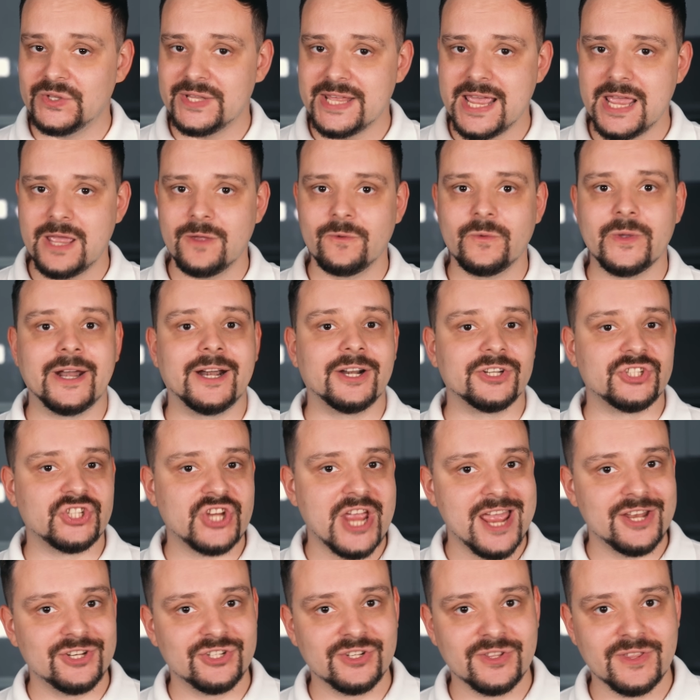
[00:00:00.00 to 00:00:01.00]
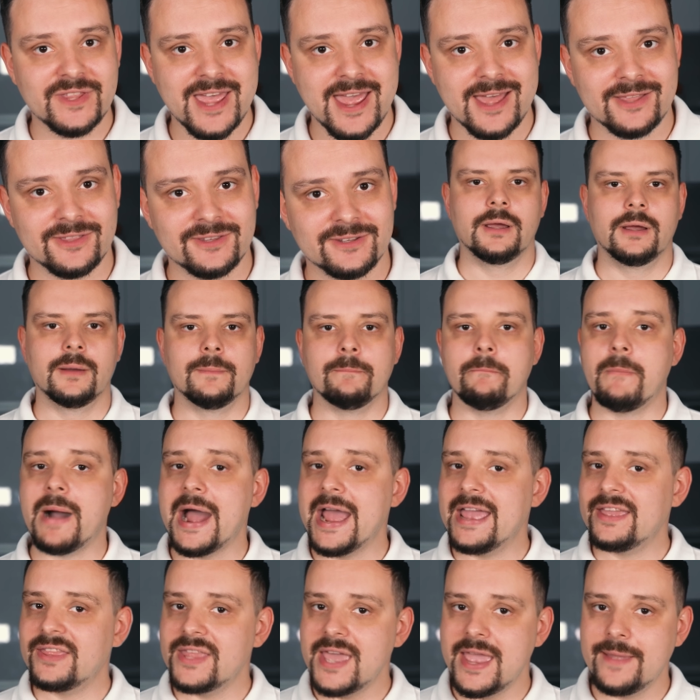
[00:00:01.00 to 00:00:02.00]
today we are changing that.
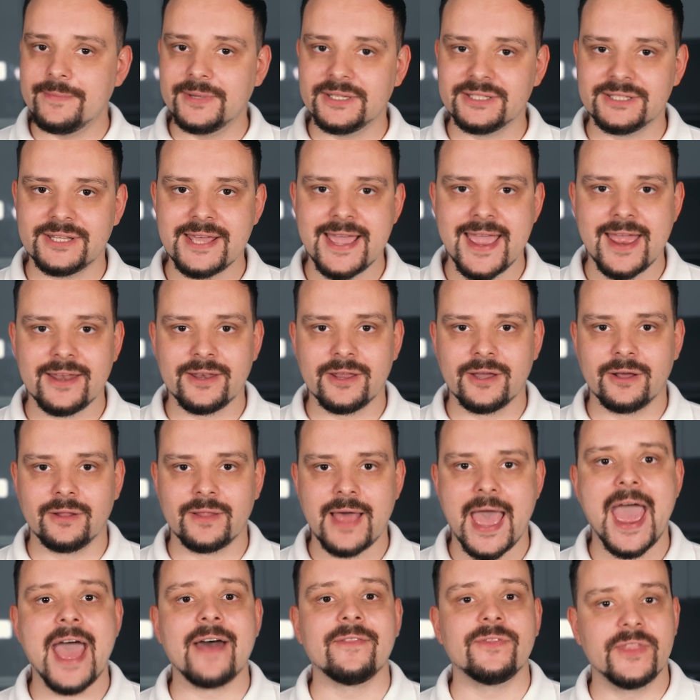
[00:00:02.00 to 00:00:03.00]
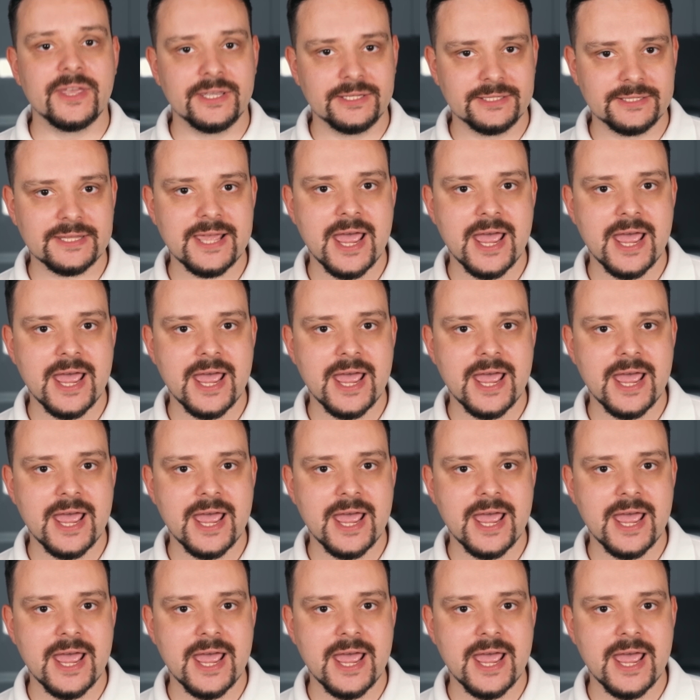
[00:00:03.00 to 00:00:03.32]
My name is Daniel, and this